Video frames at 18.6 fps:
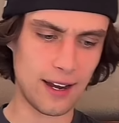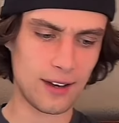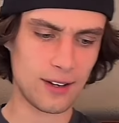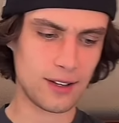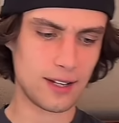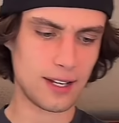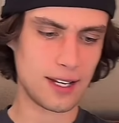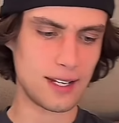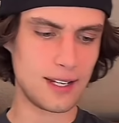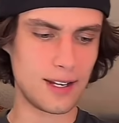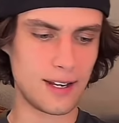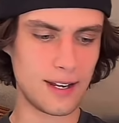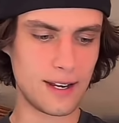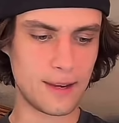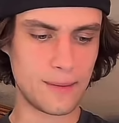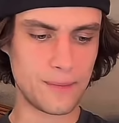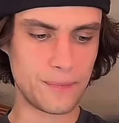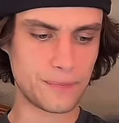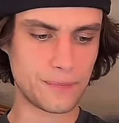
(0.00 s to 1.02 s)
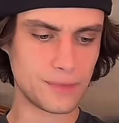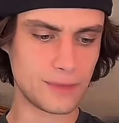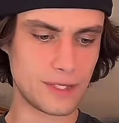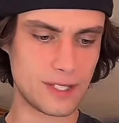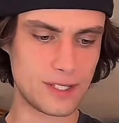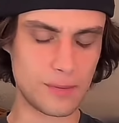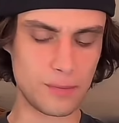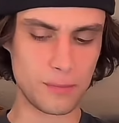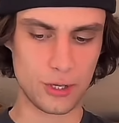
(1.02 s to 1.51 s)
right now. I did um
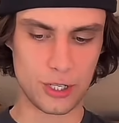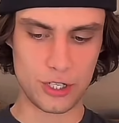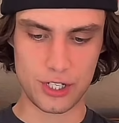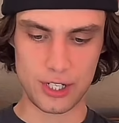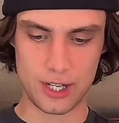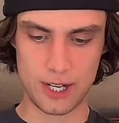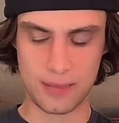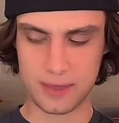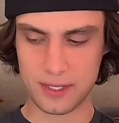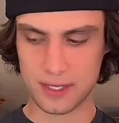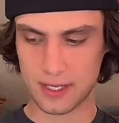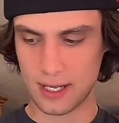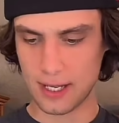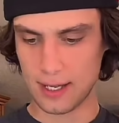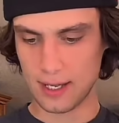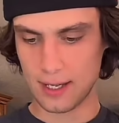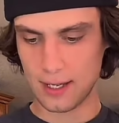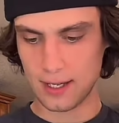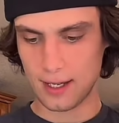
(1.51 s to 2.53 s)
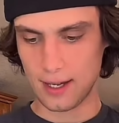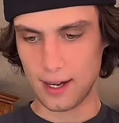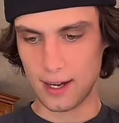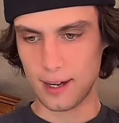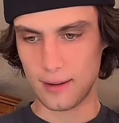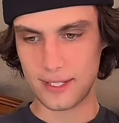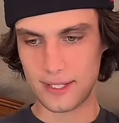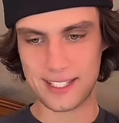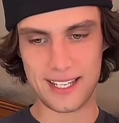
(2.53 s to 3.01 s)
did some push ups.
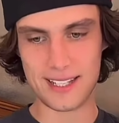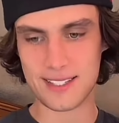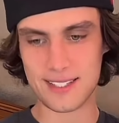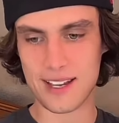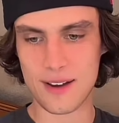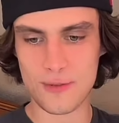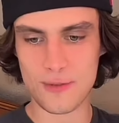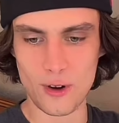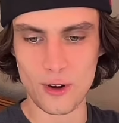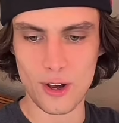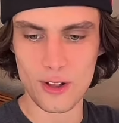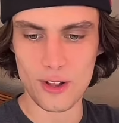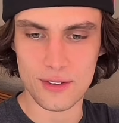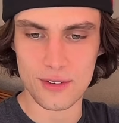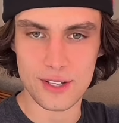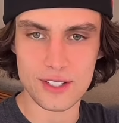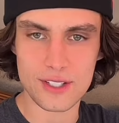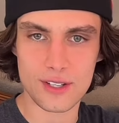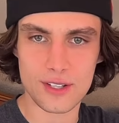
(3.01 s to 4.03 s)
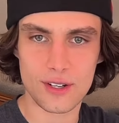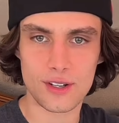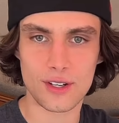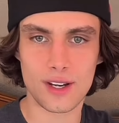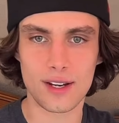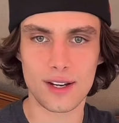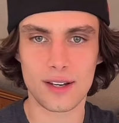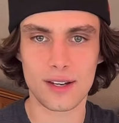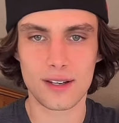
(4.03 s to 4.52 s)
Um, it takes time for all of us,
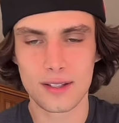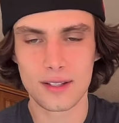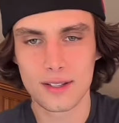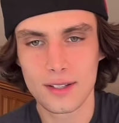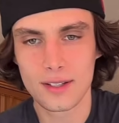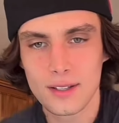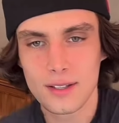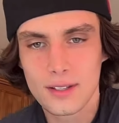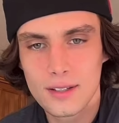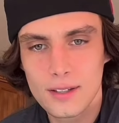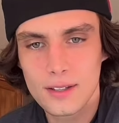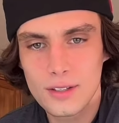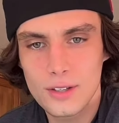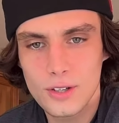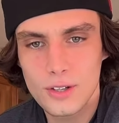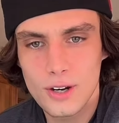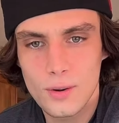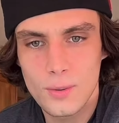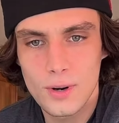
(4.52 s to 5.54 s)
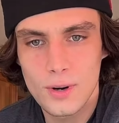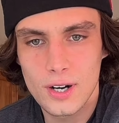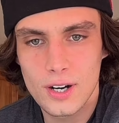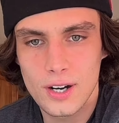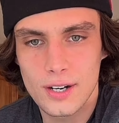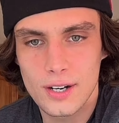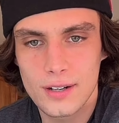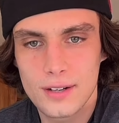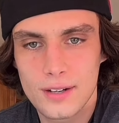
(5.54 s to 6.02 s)
you know. You gotta you got to
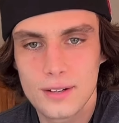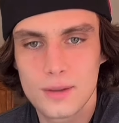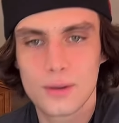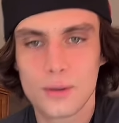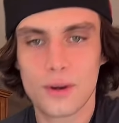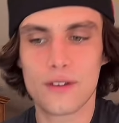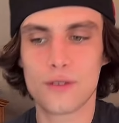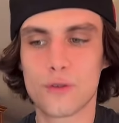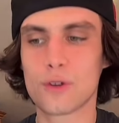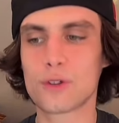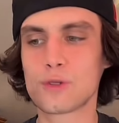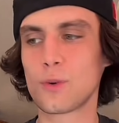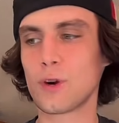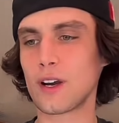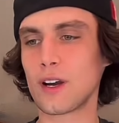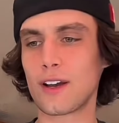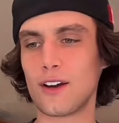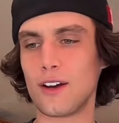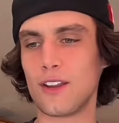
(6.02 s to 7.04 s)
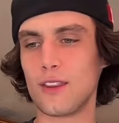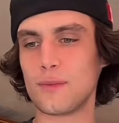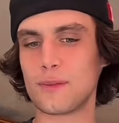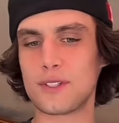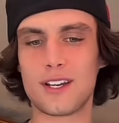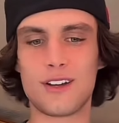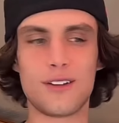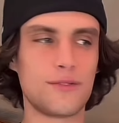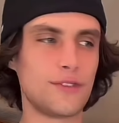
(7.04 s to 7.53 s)
work on. Everyone's working on
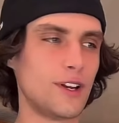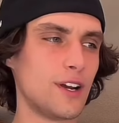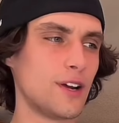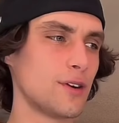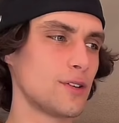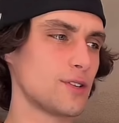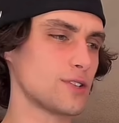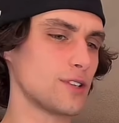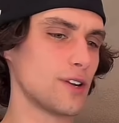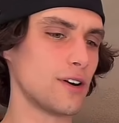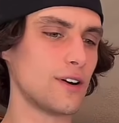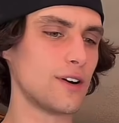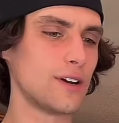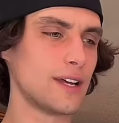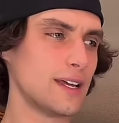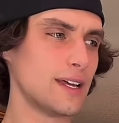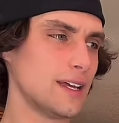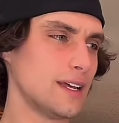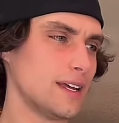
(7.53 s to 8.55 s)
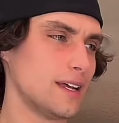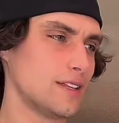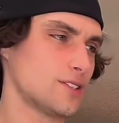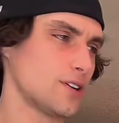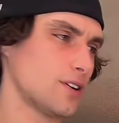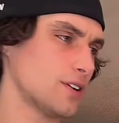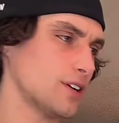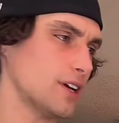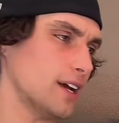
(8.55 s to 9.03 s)
themselves, you know. So
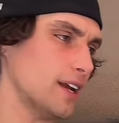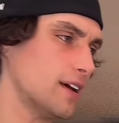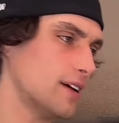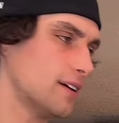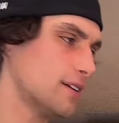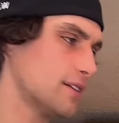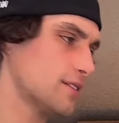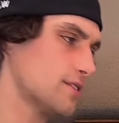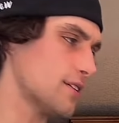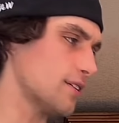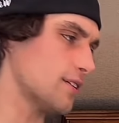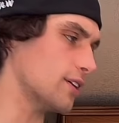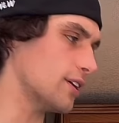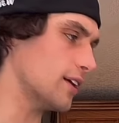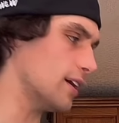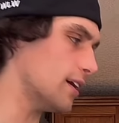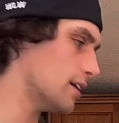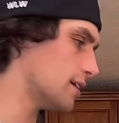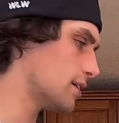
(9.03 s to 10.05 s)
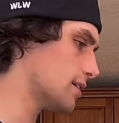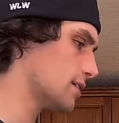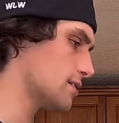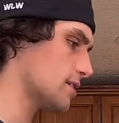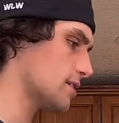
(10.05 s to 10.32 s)
it's all good. It's all good.